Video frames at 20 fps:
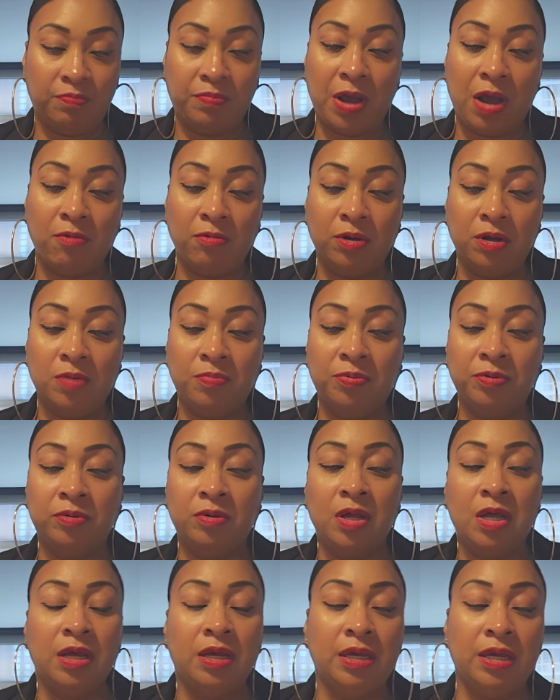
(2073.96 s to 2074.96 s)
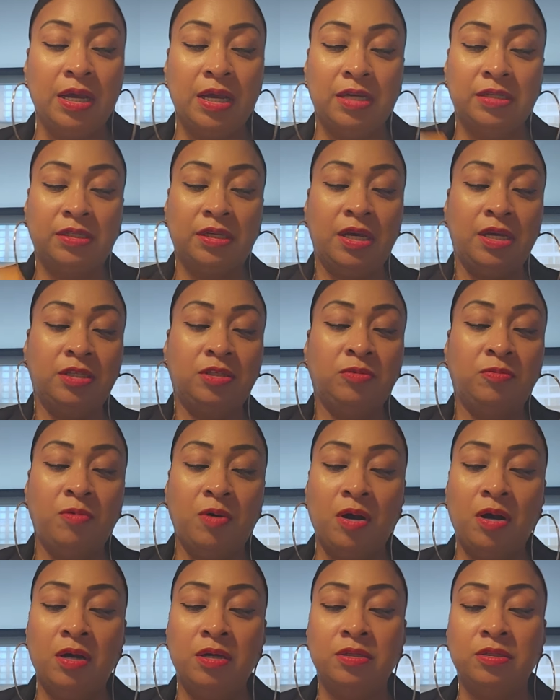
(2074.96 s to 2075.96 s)
Power couple. Yes, Ace of
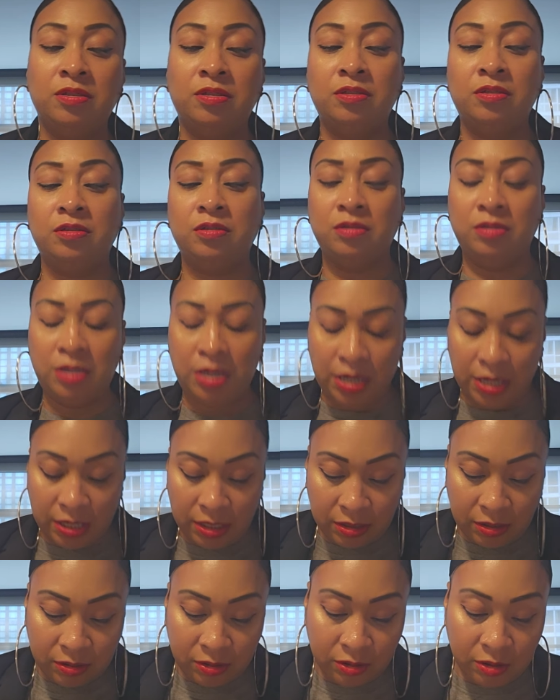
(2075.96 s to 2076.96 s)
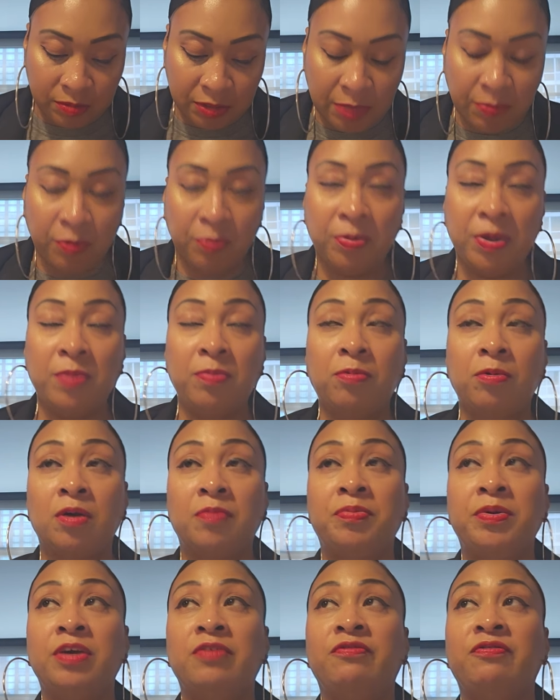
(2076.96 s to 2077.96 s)
Wands. Yeah, some type of
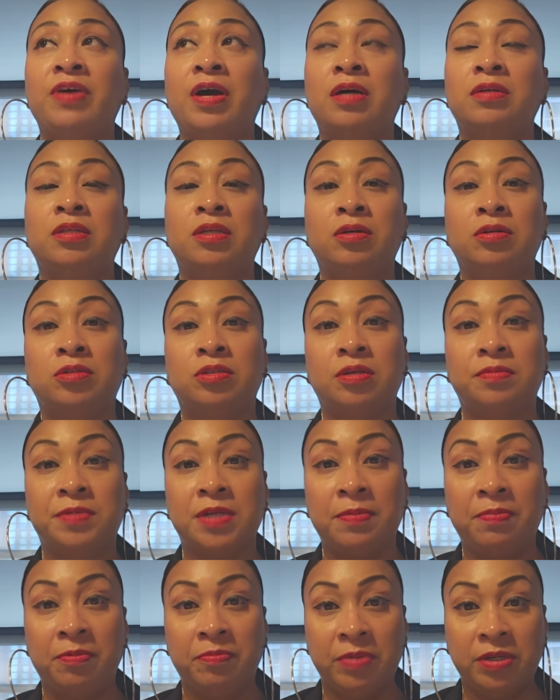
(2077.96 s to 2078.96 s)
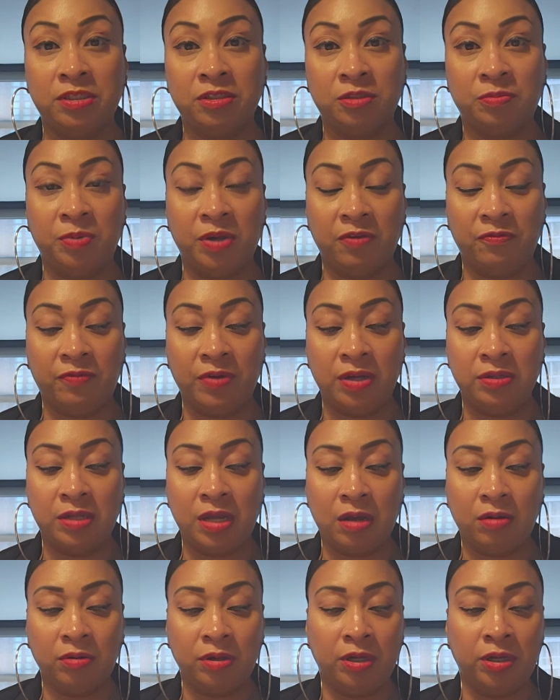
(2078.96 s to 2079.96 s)
paperwork being filed here or some type of message being found
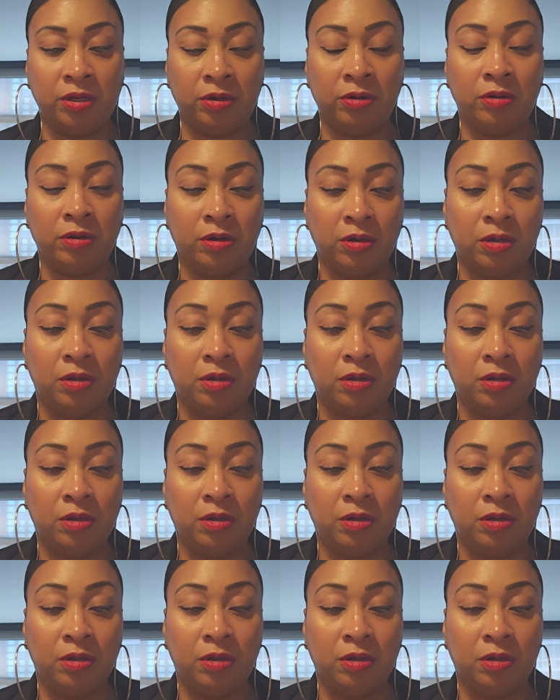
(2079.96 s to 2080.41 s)
out here.